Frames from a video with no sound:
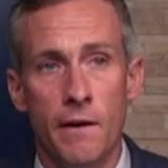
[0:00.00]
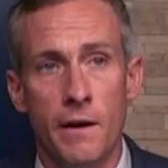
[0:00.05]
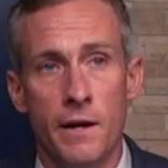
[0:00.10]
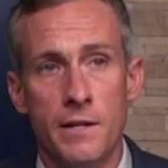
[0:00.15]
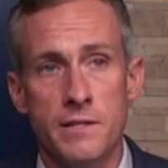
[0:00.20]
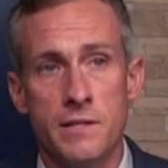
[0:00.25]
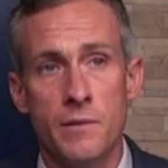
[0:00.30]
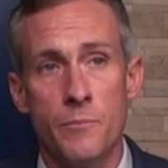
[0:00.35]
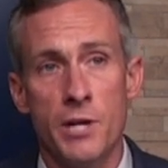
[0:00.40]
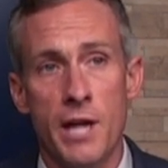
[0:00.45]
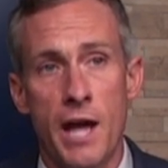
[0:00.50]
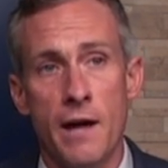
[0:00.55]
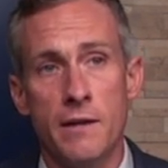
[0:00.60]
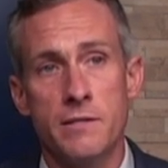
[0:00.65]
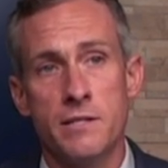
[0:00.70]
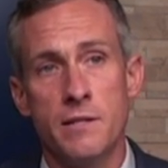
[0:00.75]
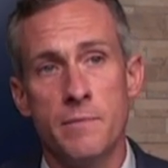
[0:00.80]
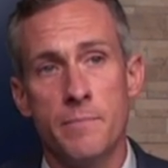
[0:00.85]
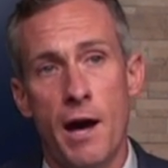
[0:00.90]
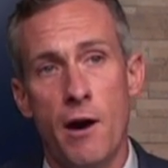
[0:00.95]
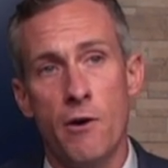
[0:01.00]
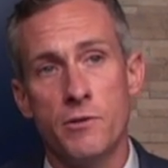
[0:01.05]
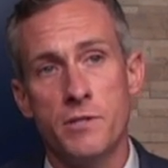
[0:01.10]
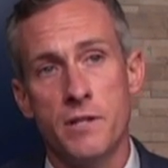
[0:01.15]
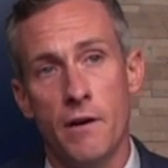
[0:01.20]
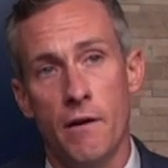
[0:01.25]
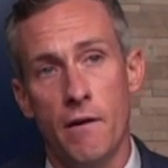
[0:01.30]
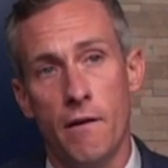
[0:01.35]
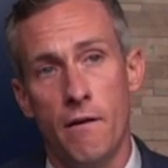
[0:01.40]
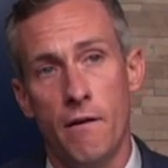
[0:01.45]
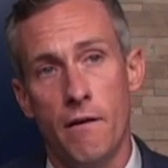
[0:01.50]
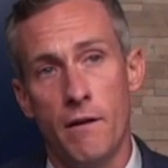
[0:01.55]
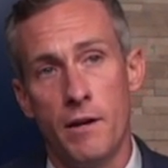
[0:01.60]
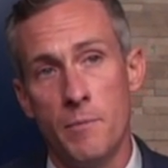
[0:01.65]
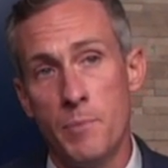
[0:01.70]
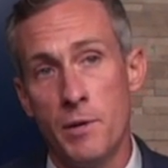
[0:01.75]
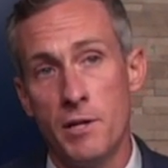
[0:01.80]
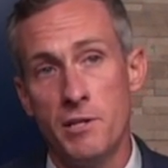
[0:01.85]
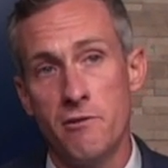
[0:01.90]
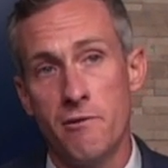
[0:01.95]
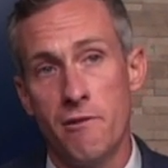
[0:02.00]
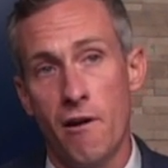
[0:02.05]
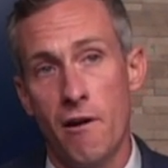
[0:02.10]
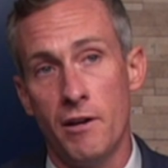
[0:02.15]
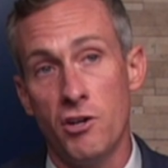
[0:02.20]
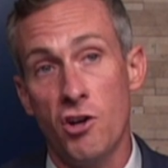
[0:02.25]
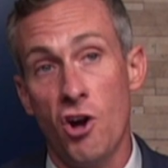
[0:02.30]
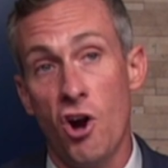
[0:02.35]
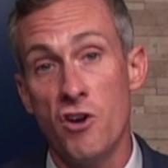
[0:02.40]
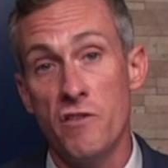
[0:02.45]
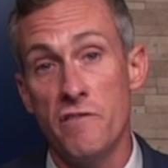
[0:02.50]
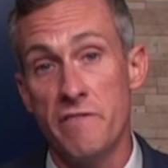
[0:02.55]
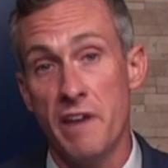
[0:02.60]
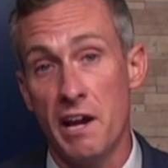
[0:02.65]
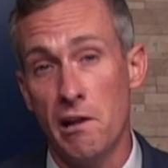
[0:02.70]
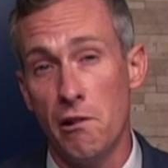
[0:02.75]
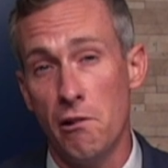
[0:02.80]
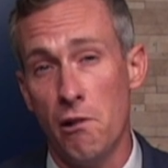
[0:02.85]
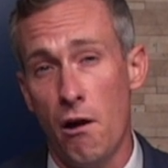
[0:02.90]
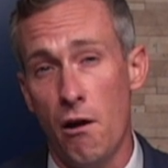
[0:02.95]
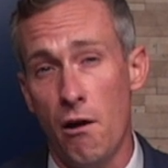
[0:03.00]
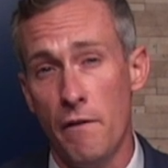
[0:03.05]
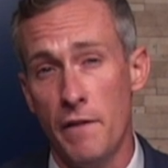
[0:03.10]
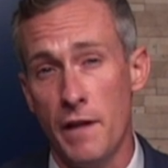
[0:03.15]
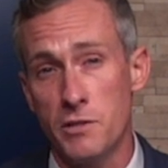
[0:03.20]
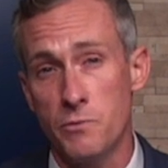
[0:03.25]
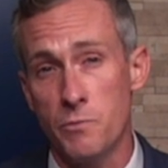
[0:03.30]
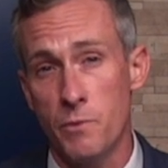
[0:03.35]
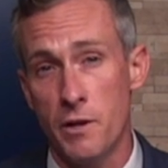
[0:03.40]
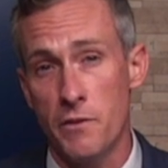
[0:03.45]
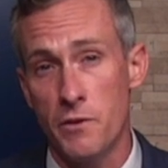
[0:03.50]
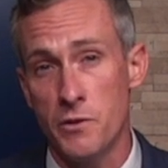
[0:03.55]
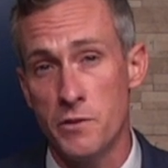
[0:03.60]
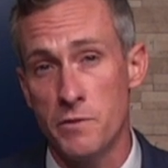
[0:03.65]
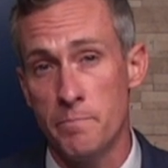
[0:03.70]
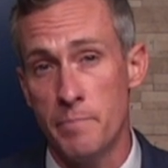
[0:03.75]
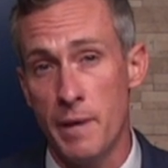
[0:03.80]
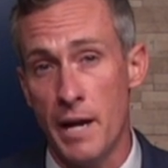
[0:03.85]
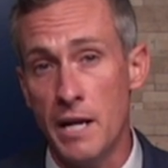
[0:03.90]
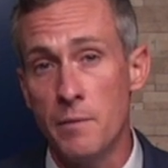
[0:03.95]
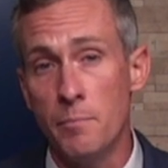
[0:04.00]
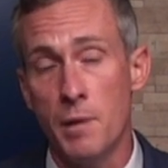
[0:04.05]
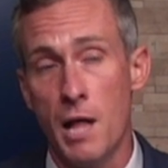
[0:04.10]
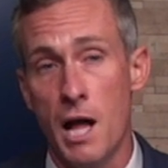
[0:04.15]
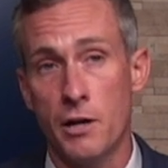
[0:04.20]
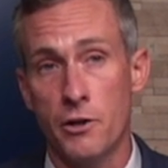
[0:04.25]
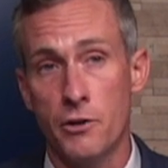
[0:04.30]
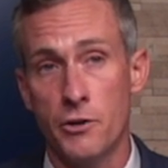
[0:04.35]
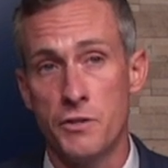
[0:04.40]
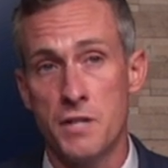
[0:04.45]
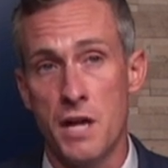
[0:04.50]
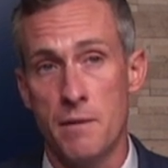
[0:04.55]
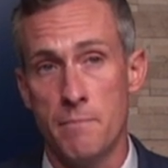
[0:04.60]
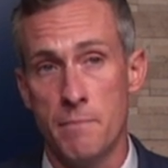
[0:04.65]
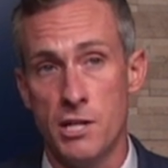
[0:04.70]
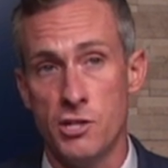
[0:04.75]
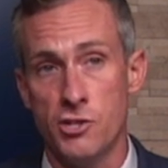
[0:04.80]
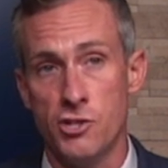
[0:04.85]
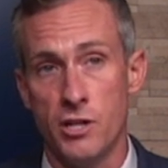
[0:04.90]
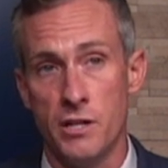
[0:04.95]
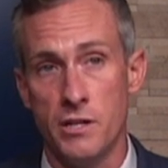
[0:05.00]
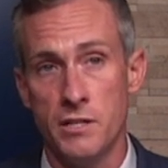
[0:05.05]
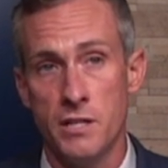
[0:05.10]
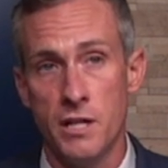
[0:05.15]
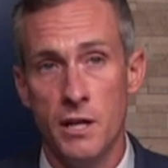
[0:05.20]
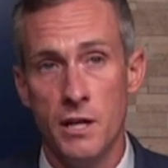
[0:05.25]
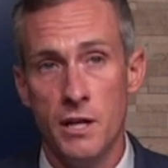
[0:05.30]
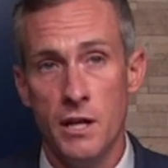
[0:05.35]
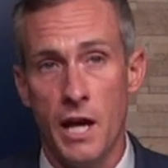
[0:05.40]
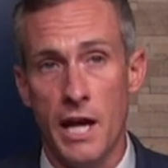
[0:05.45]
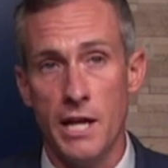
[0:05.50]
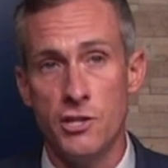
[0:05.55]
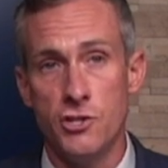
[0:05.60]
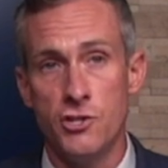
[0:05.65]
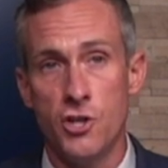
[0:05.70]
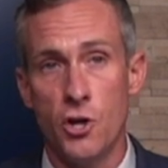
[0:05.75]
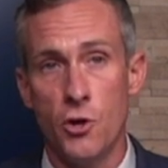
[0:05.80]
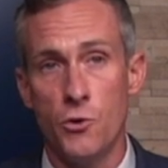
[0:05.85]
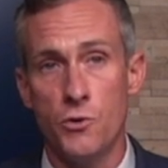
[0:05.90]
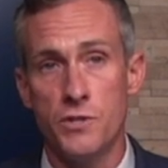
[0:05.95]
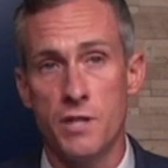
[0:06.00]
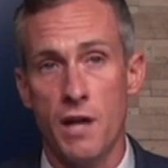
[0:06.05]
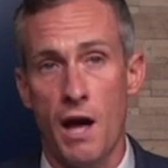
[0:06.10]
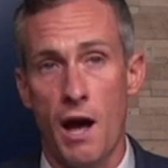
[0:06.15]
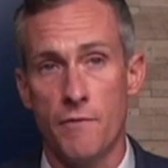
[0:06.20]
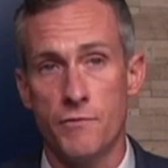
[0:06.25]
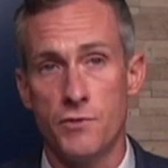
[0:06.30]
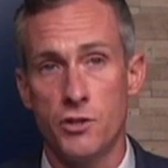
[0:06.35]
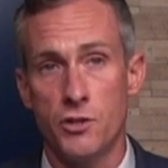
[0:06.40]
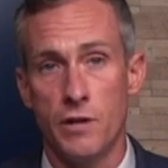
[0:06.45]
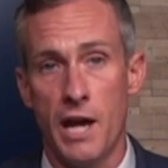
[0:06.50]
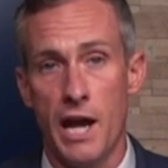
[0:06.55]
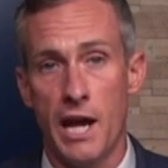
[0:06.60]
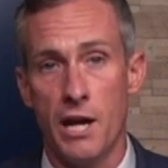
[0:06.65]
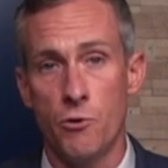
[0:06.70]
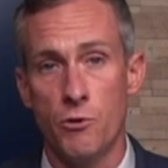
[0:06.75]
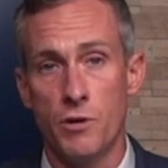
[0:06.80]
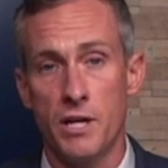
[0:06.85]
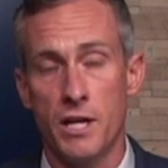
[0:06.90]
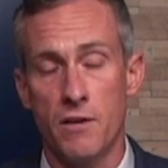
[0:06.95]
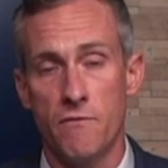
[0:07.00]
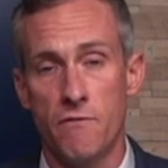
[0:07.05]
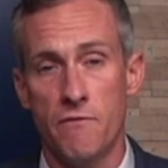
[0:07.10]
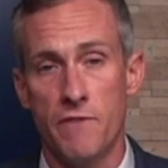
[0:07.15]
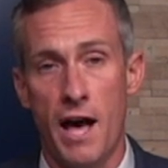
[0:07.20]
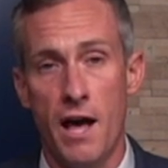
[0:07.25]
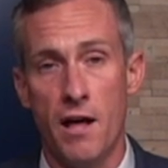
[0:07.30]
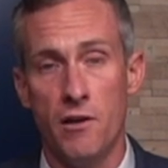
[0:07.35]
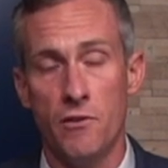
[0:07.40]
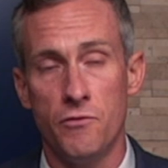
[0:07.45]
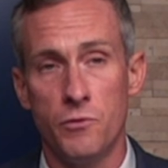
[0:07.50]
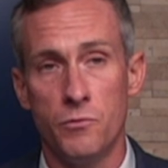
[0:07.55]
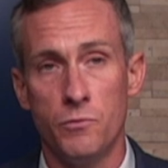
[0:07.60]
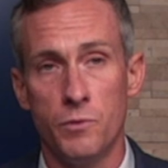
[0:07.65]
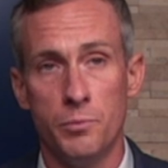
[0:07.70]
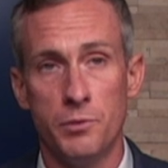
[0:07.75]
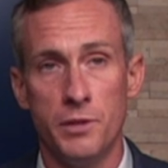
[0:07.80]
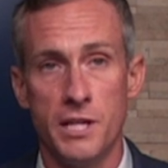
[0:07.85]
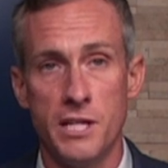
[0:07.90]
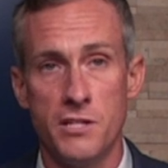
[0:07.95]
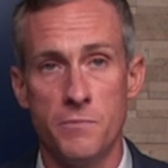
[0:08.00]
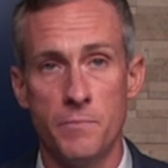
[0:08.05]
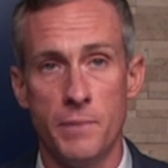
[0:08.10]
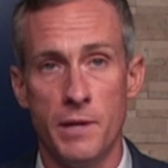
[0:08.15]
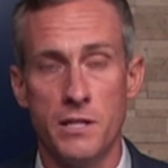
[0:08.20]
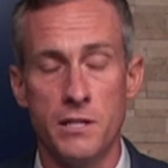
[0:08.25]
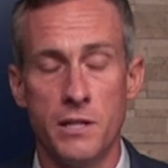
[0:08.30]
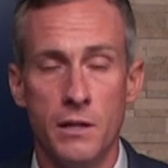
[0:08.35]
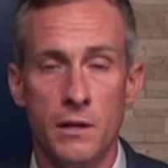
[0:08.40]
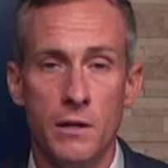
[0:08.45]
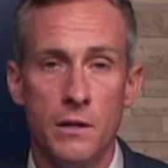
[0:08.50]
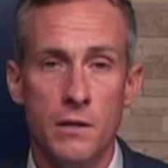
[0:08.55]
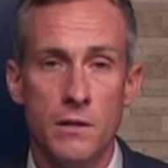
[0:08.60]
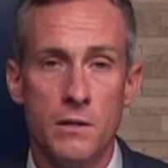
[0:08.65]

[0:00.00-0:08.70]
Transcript: Uh, someone asked about uh, an opinion on carvedilol. That's one of those beta blockers I mentioned, and dose after aortic valve replacement.